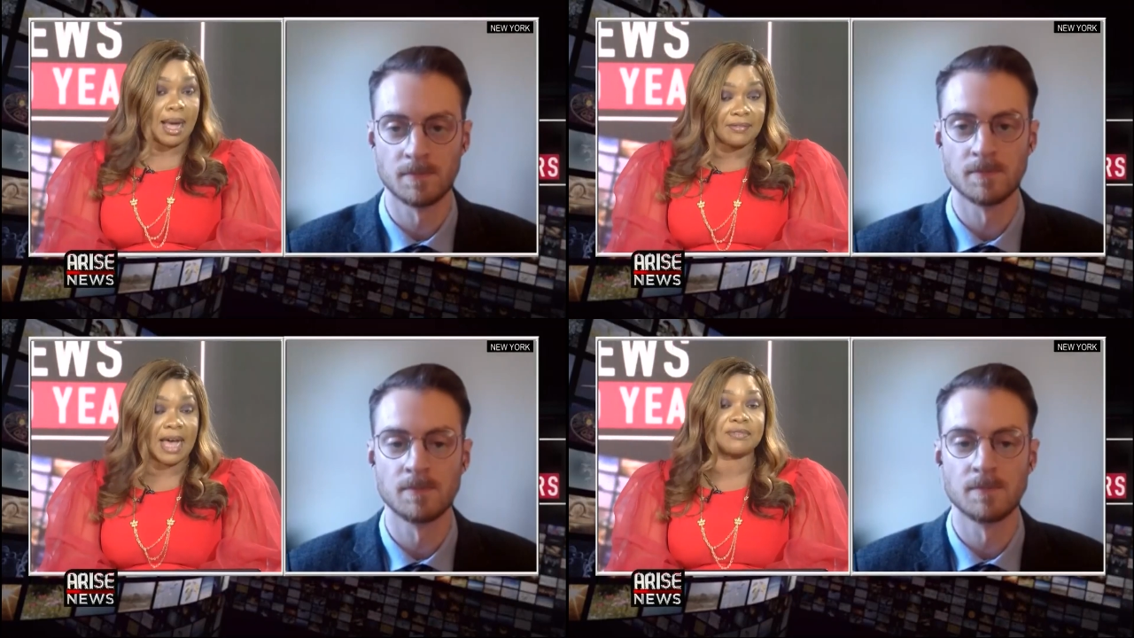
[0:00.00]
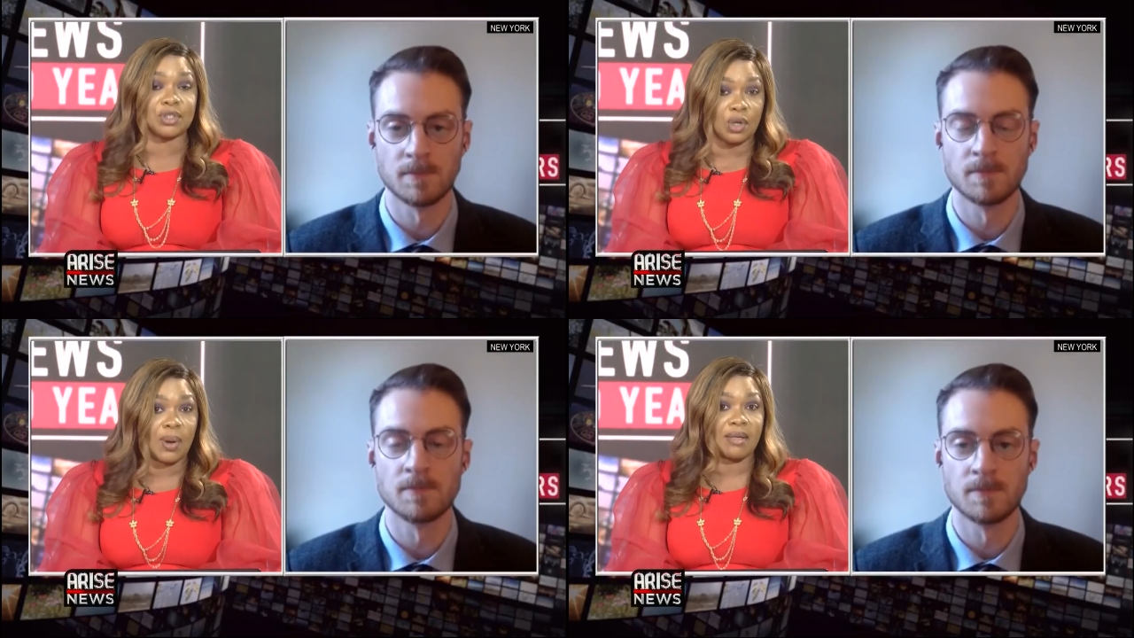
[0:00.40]
Speaker 1: have to
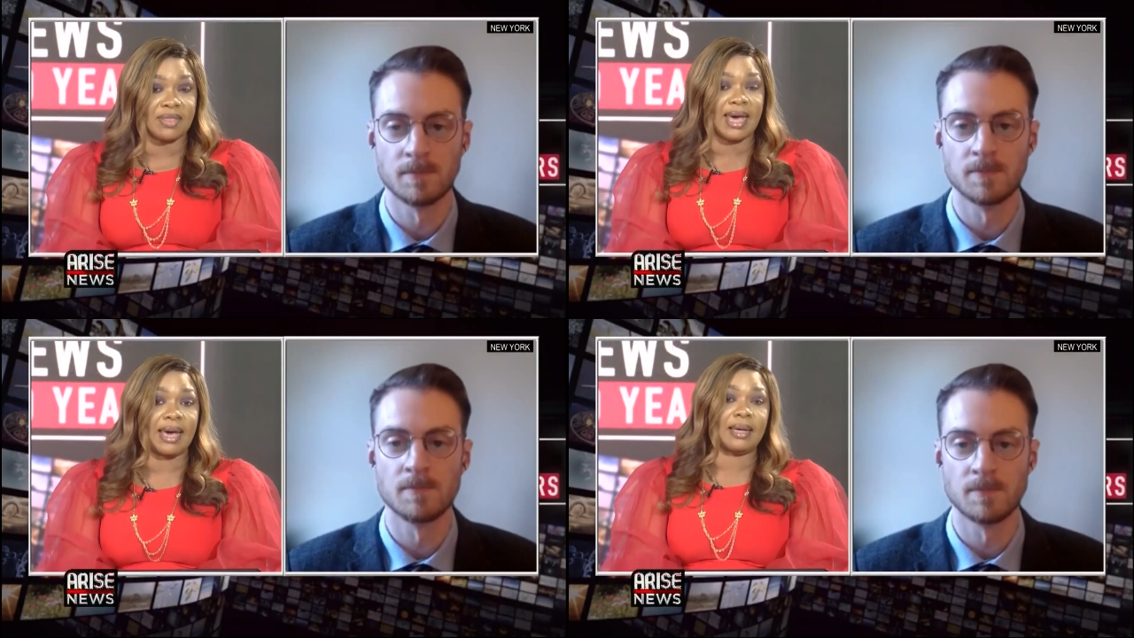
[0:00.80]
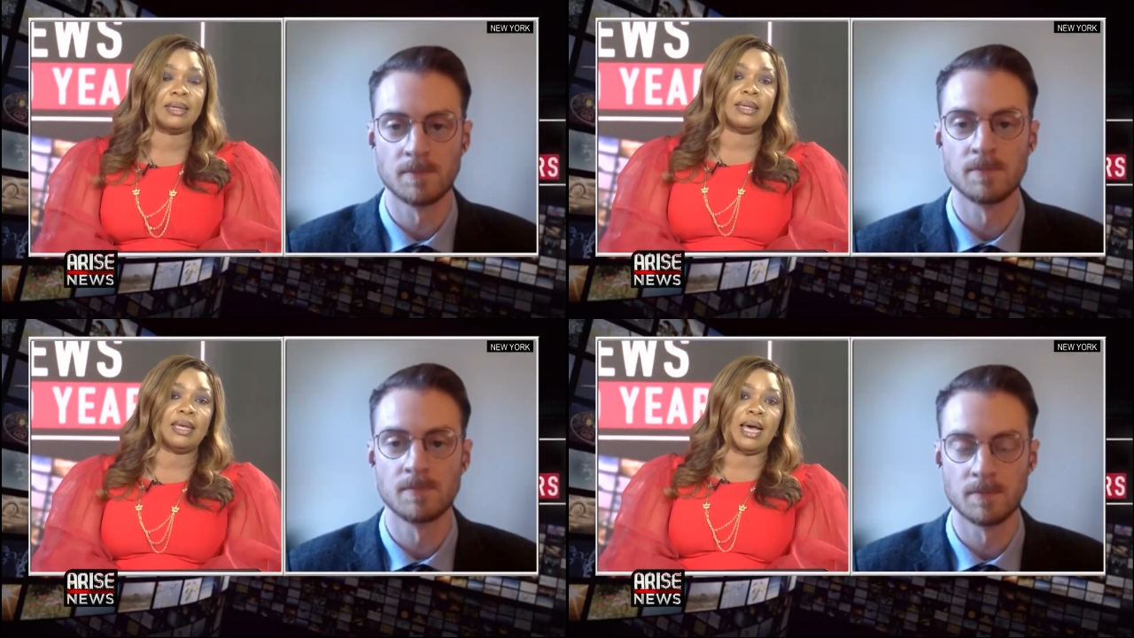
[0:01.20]
go out there
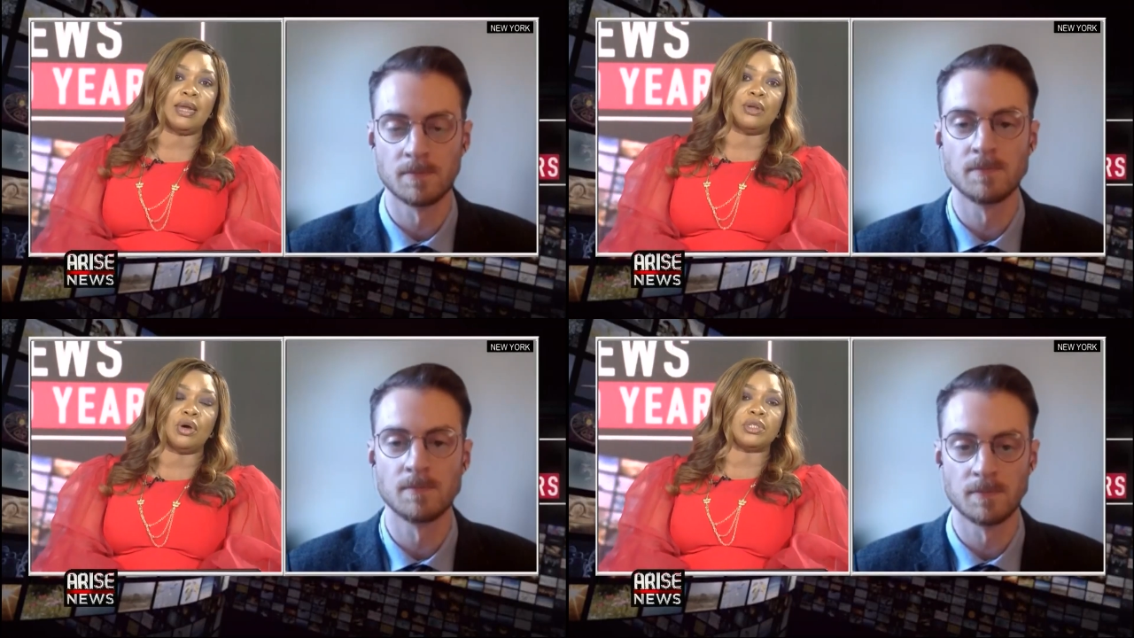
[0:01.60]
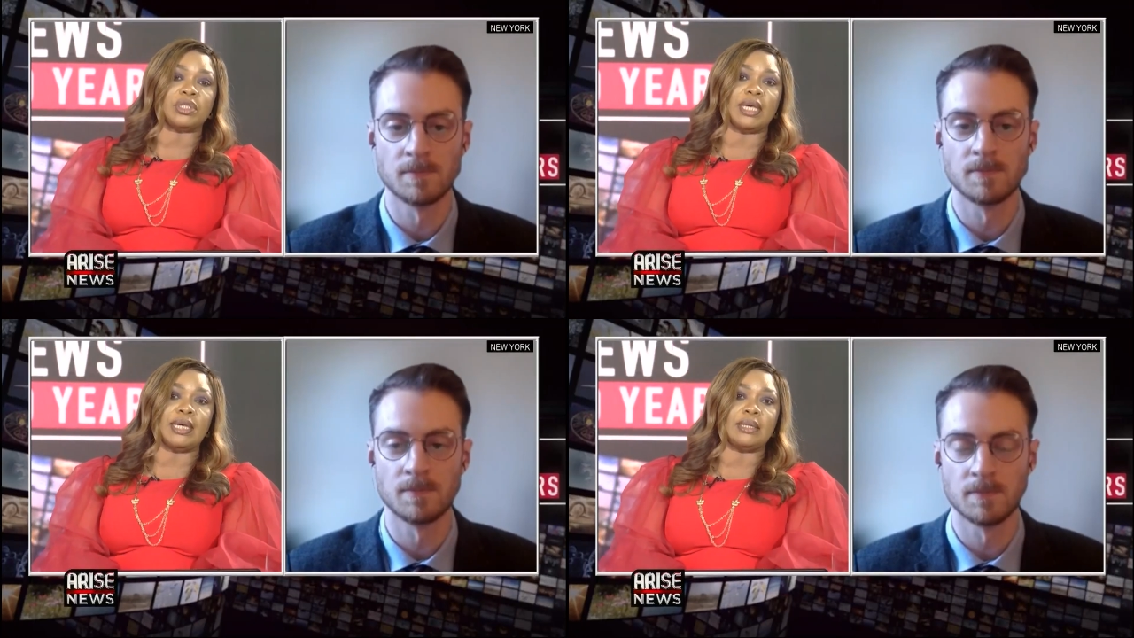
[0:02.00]
are not
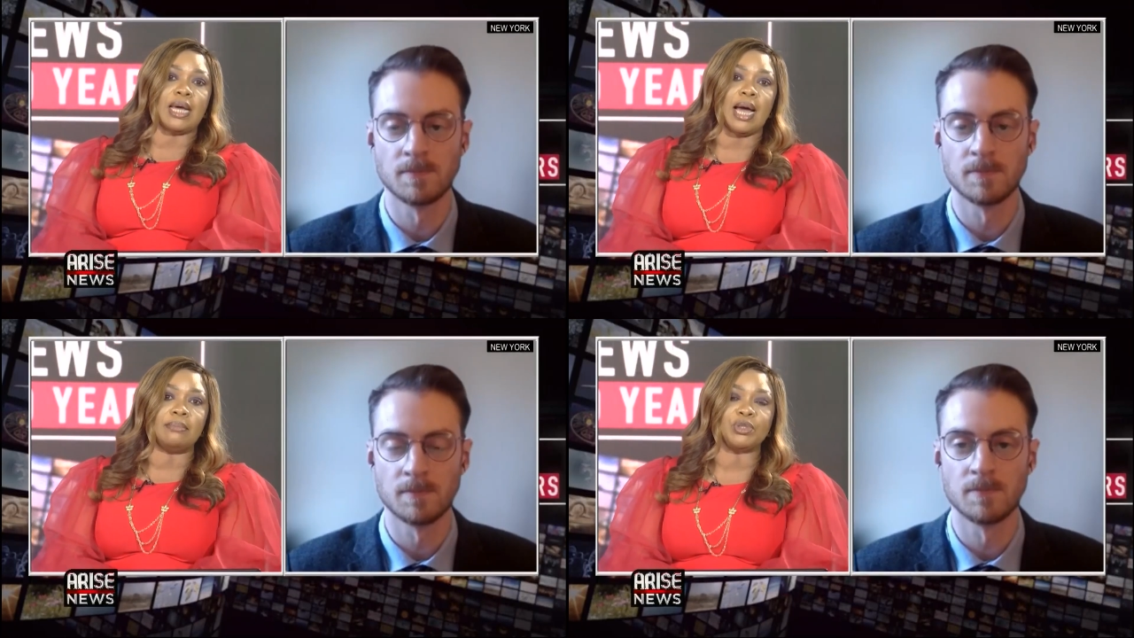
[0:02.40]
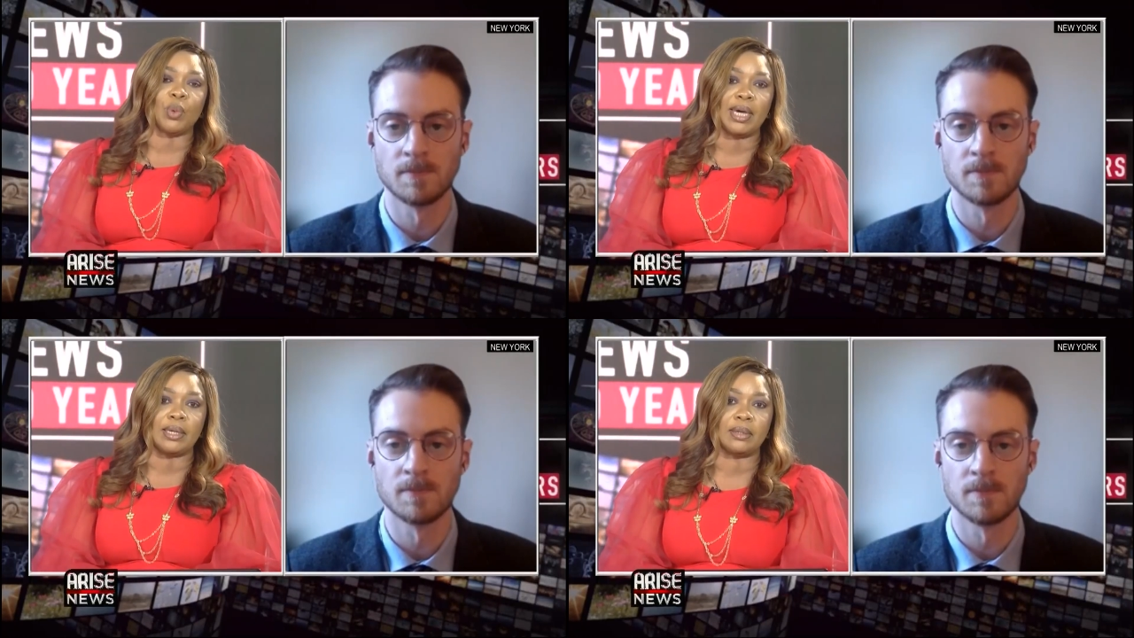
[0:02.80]
in harm's
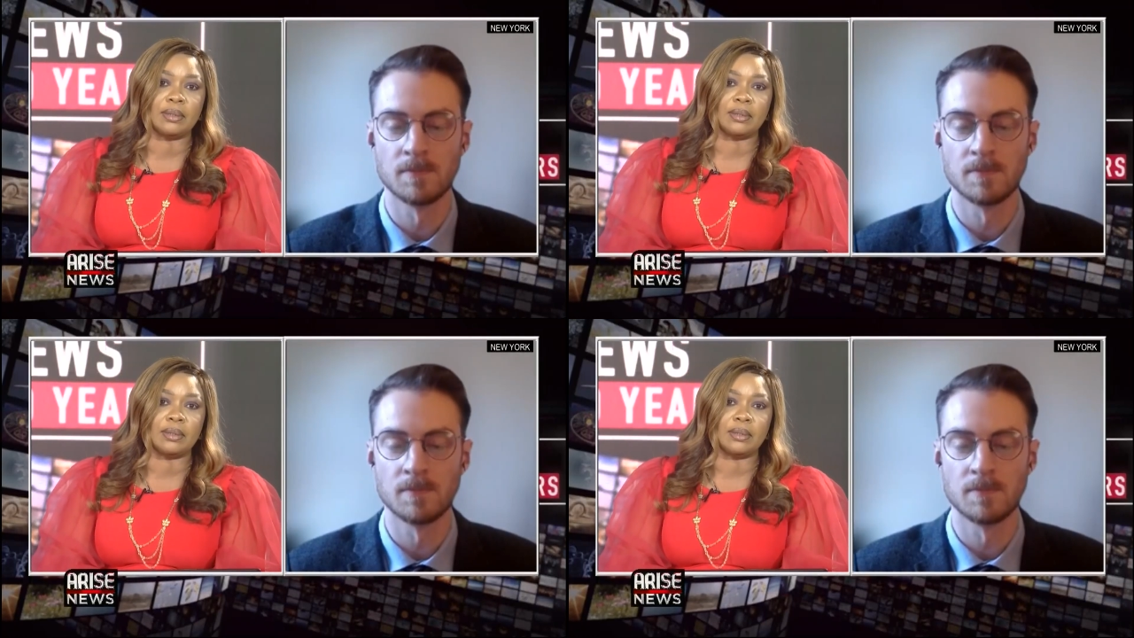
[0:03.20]
way?